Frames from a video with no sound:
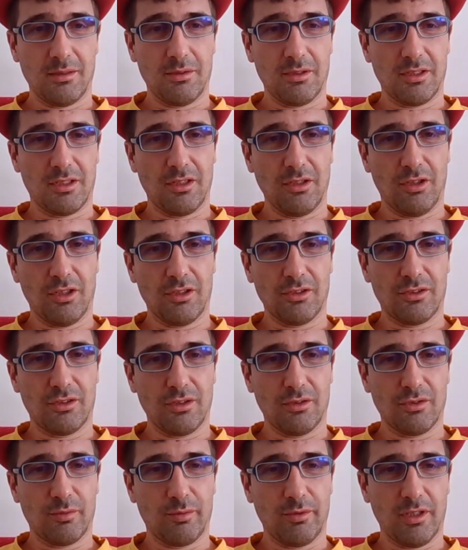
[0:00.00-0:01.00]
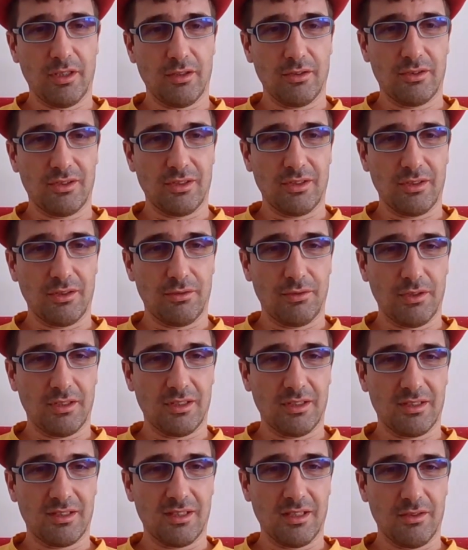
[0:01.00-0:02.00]
I mean, he lost those bouts and
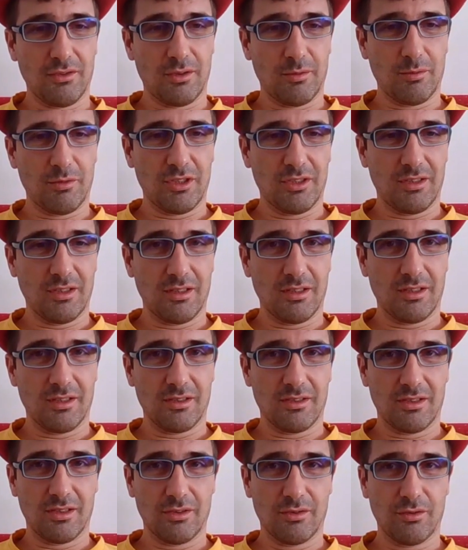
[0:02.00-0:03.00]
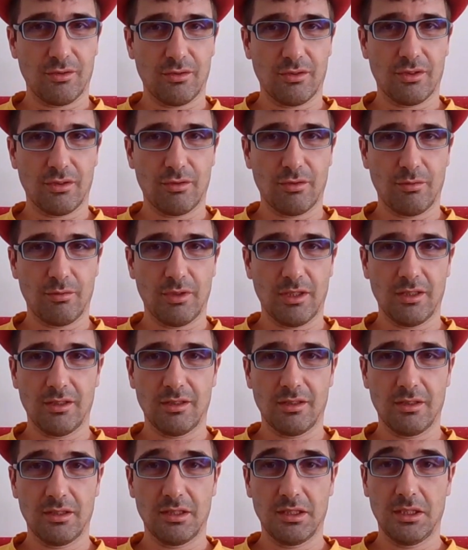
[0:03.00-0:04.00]
defeated Xavier Martinez, Jesus
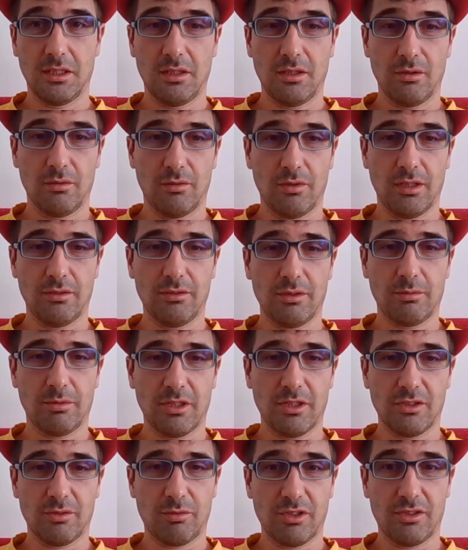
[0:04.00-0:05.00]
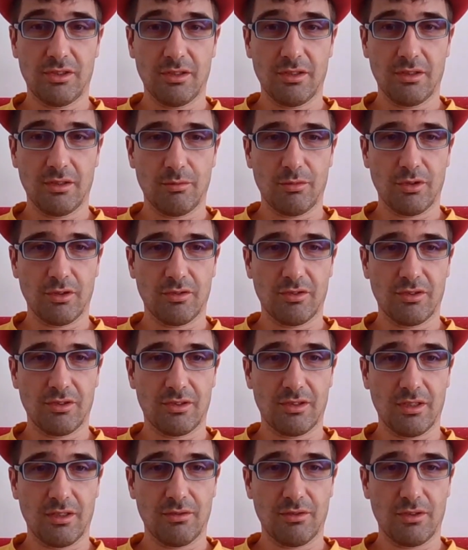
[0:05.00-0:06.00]
Humada, one of the best Brazilian
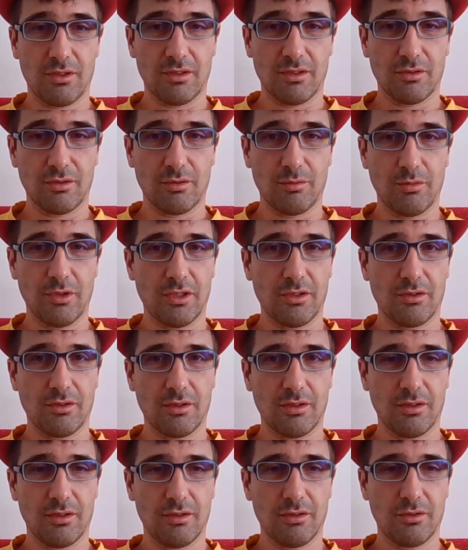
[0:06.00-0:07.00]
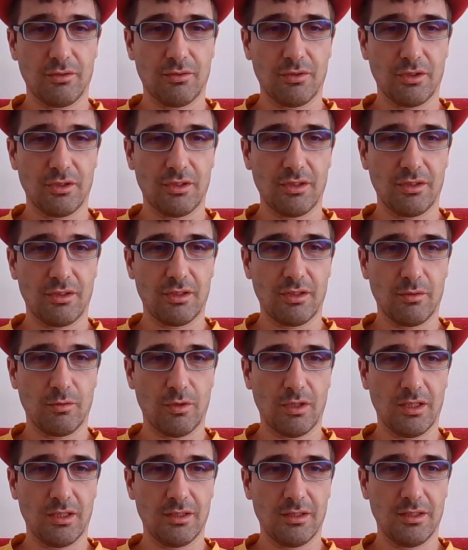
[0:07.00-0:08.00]
boxers ever, and Humberto Galindo 14 3
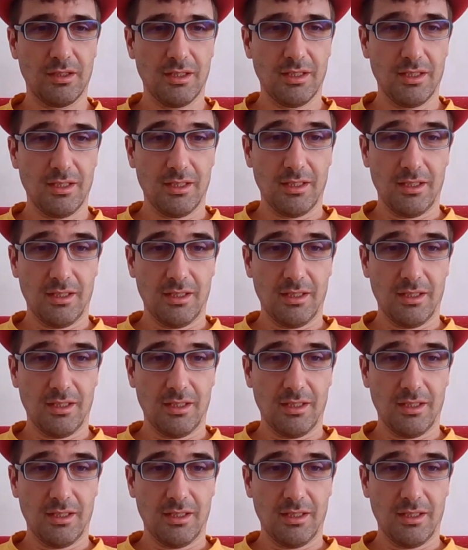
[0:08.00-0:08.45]
1